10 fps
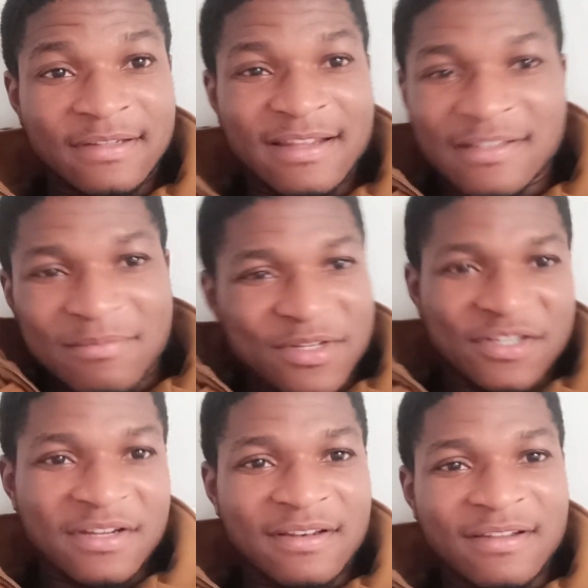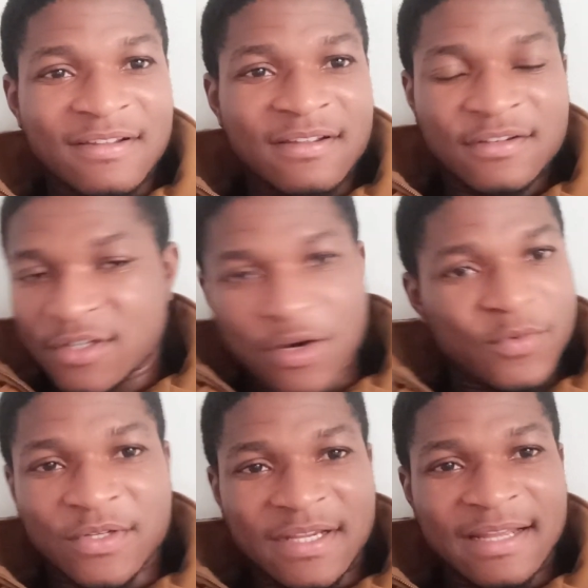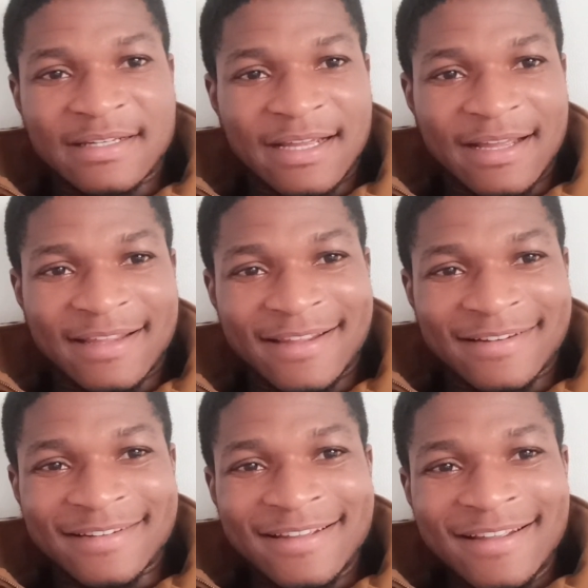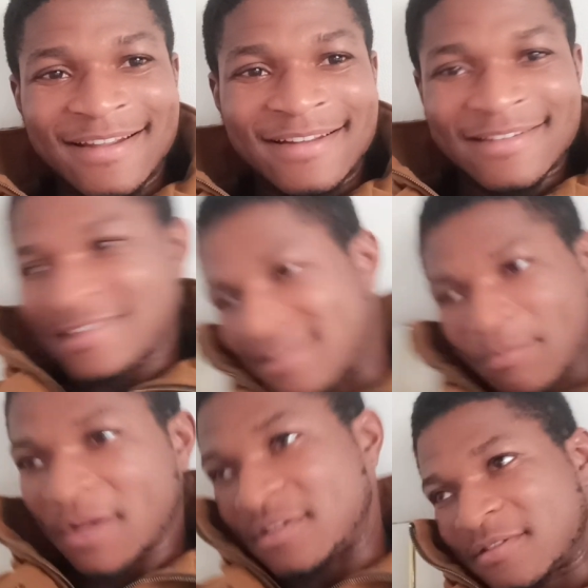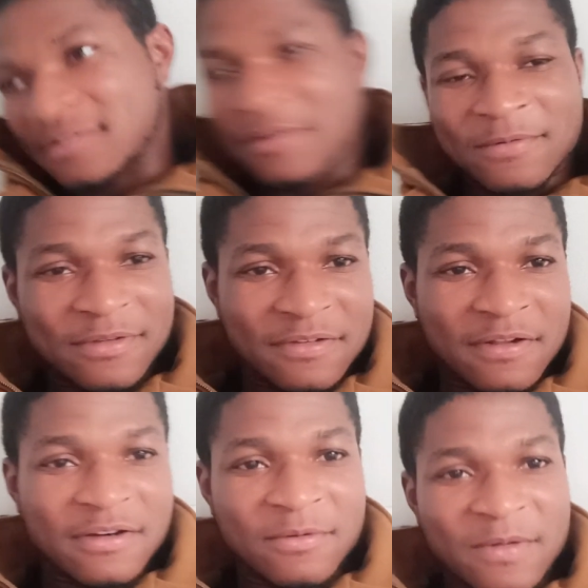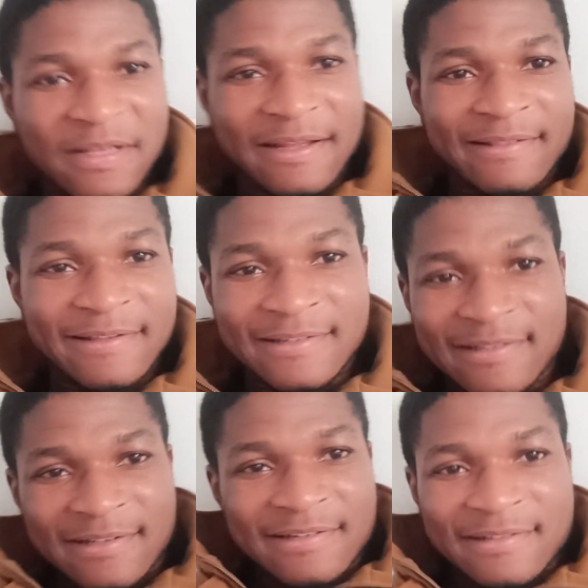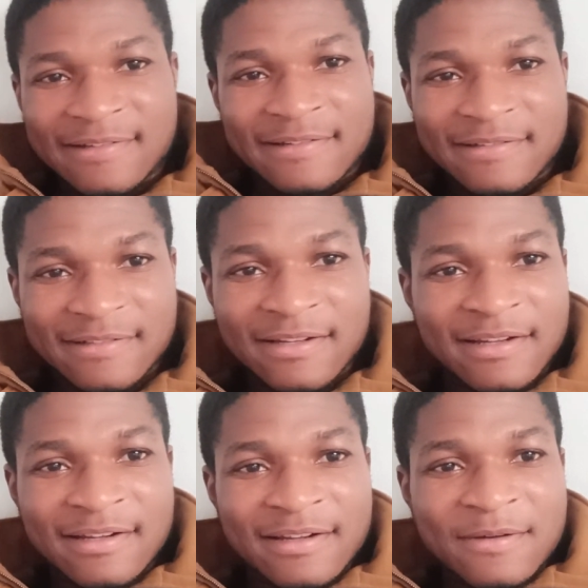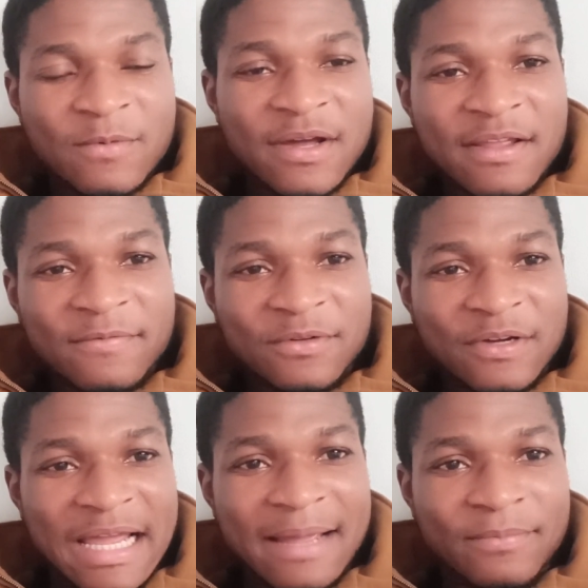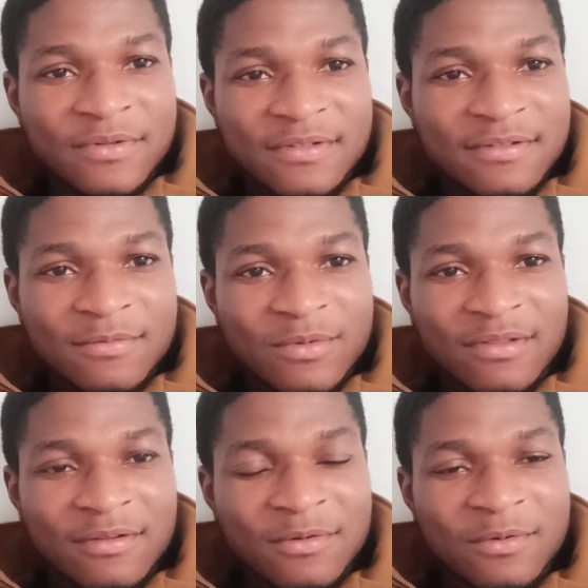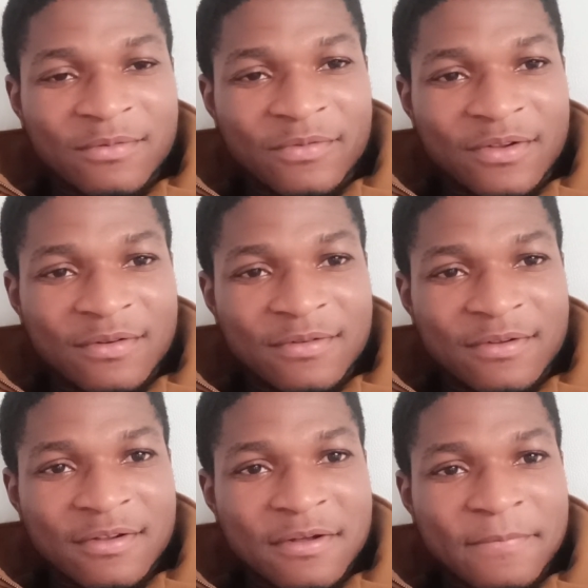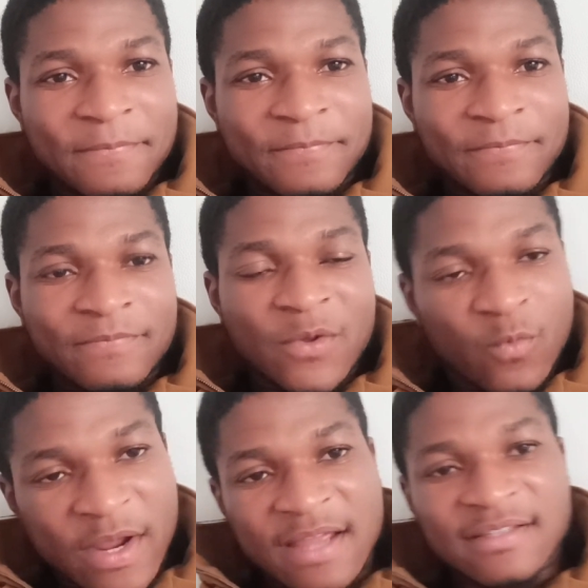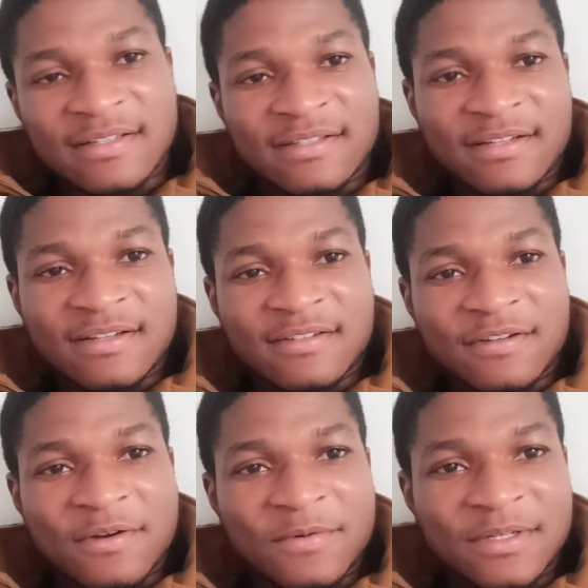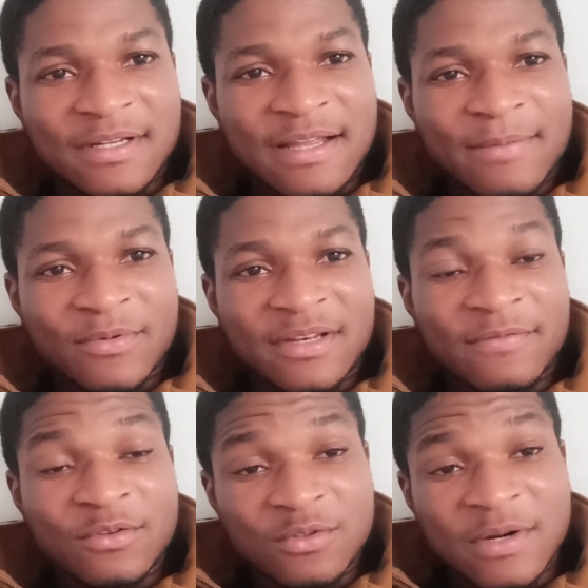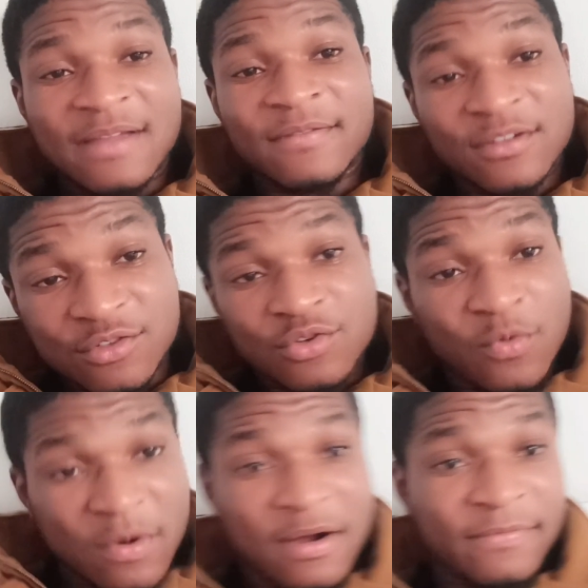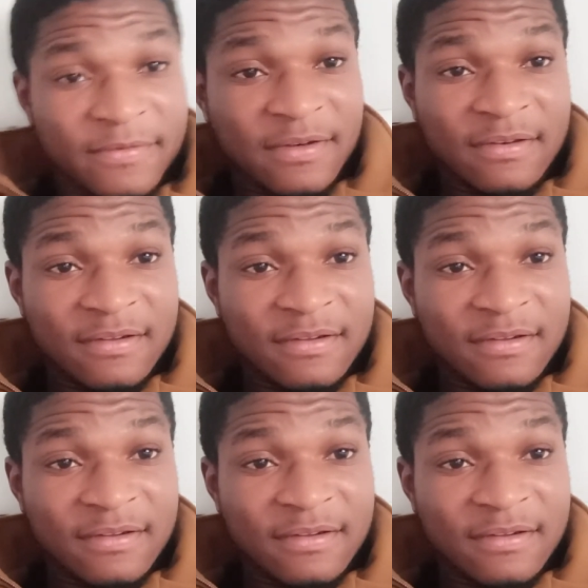It's a machine, it's going to get tired. The suspension are going to start doing like this. The, whatever happens with your own vehicle, you know? Wears and tears are going to happen if you drive it so often.